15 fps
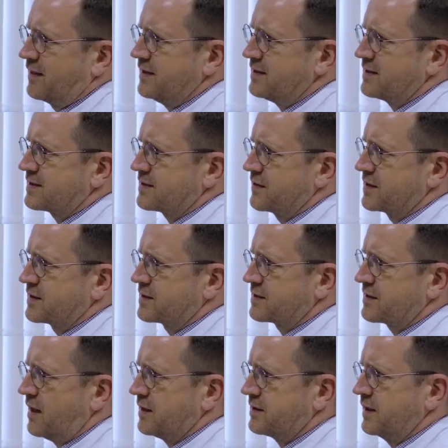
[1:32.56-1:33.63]
this is the
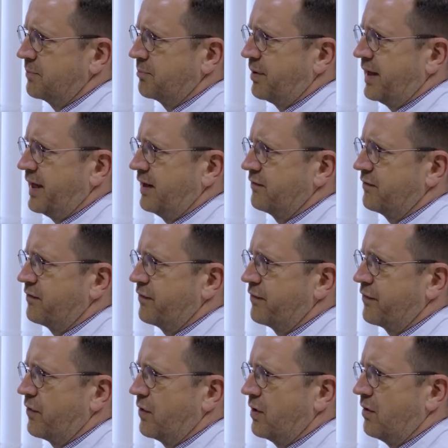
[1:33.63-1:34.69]
starting plane
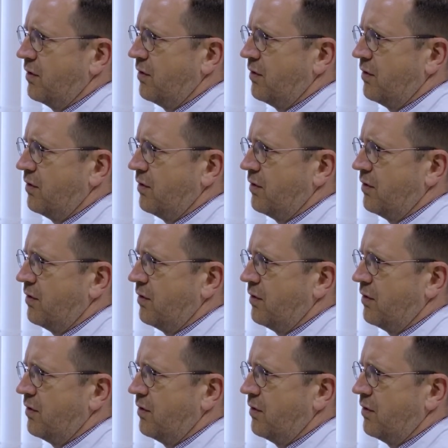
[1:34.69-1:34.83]
for